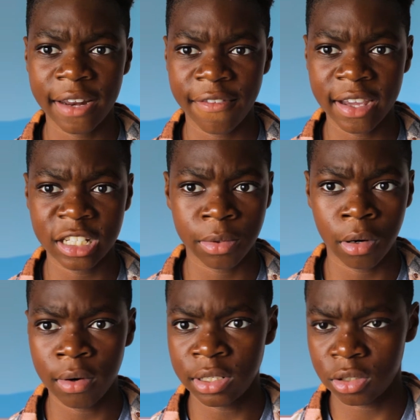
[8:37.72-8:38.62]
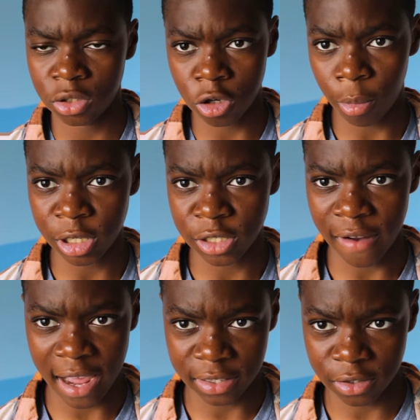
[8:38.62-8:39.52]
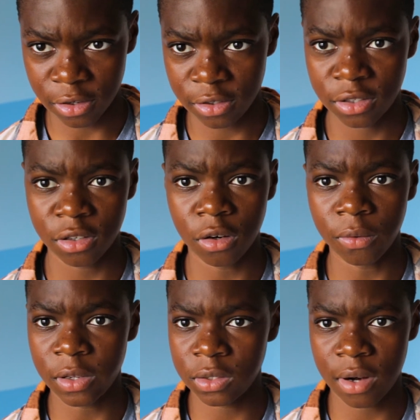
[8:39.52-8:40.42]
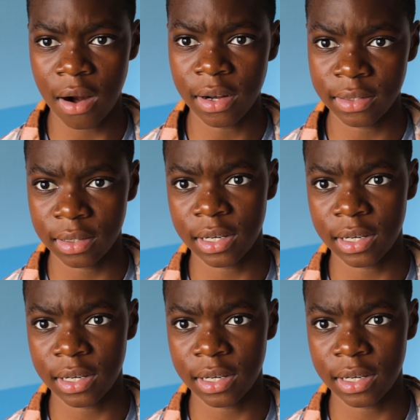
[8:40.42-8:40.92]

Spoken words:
in Vegas Pro is just so much faster. So this round is a